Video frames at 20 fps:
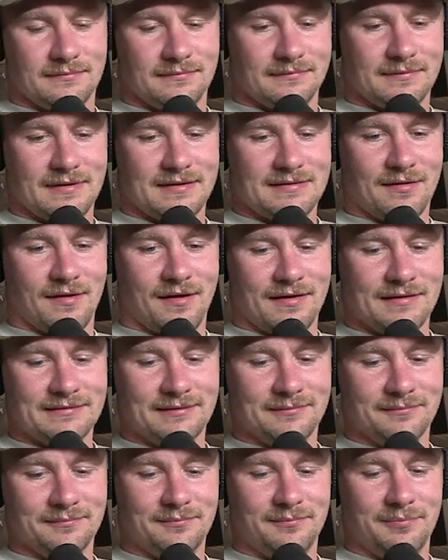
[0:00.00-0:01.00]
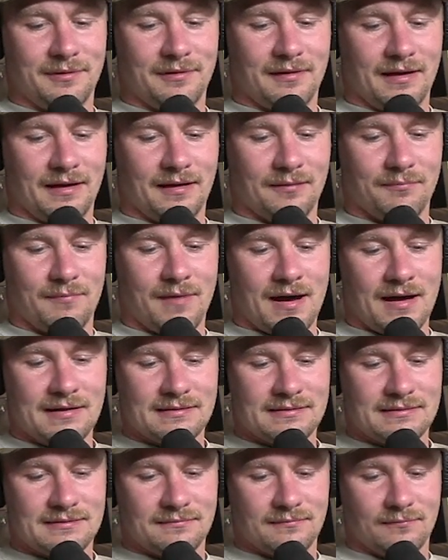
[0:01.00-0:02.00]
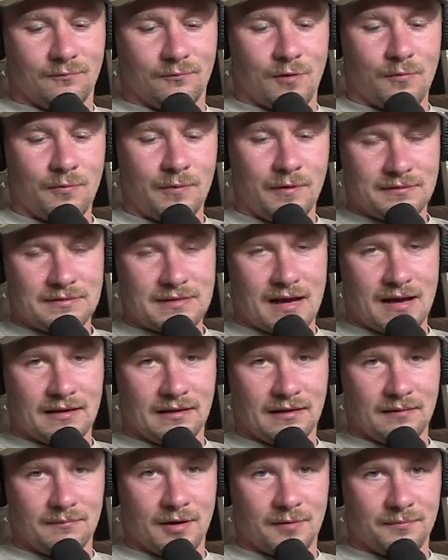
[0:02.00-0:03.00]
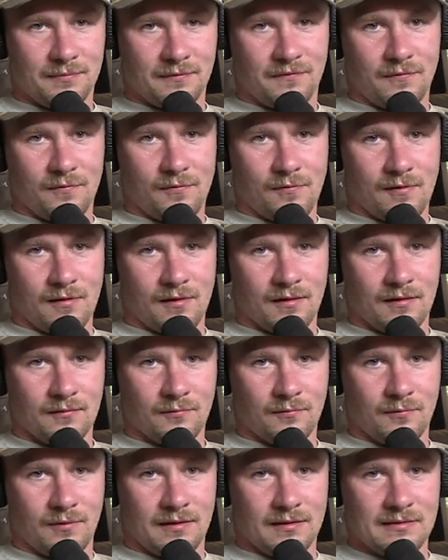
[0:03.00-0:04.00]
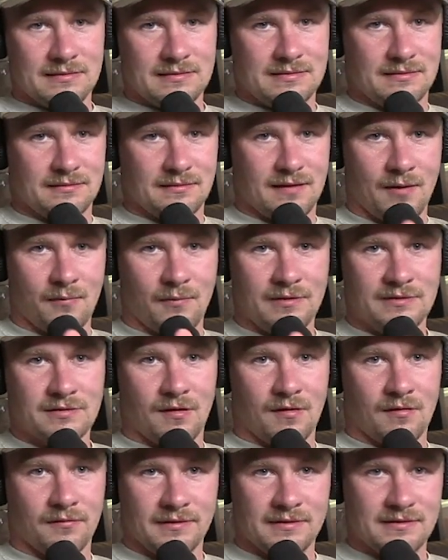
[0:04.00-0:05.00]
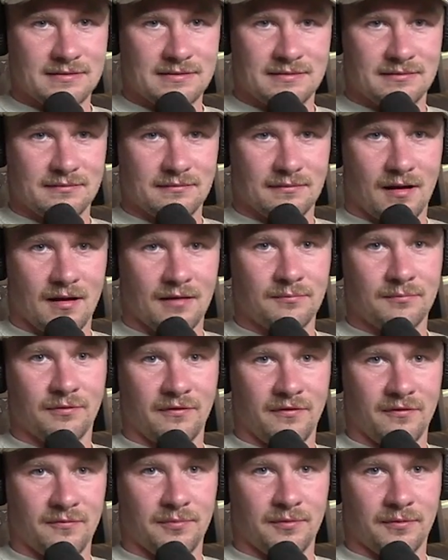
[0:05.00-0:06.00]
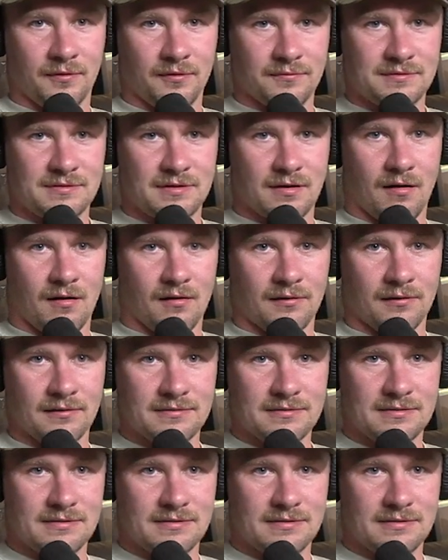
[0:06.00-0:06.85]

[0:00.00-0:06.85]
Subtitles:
that's awesome. But like what we were talking about before was I went to all these unbelievable goose callers.